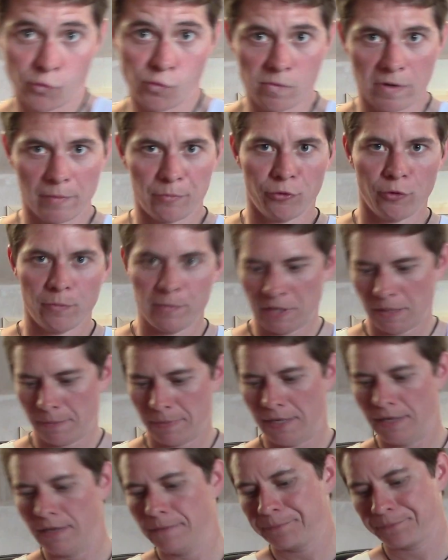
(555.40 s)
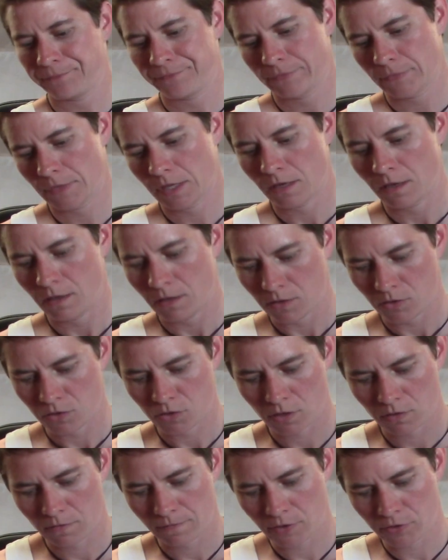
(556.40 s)
all my props up here.
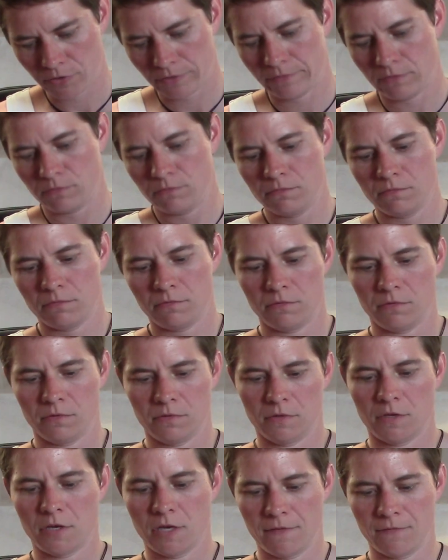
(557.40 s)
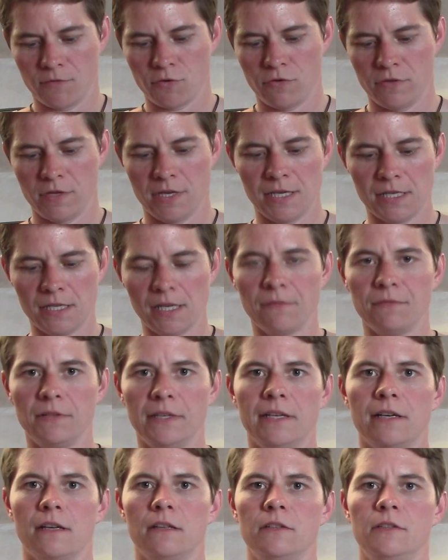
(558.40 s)
So first of all, I've got these
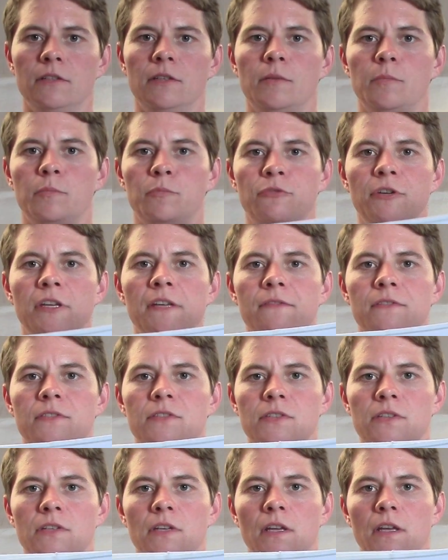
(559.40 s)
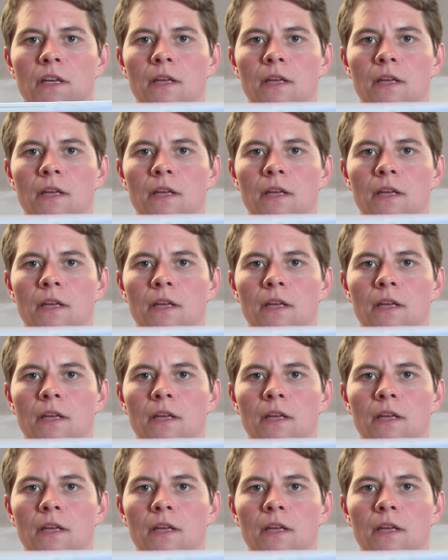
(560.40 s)
lovely coloured briefs.